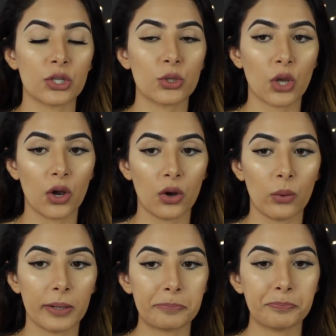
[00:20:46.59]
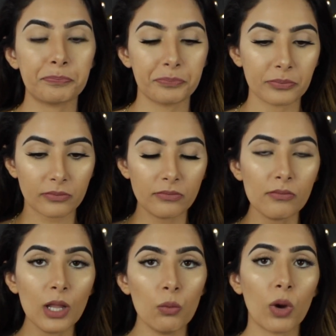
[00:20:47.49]
So
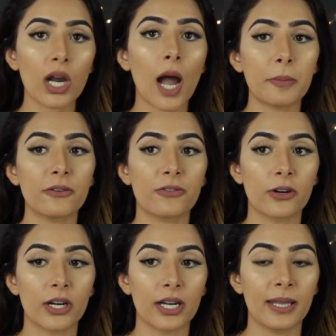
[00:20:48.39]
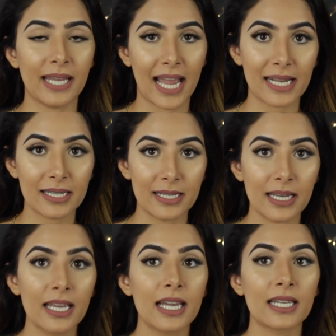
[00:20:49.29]
one copy for the guest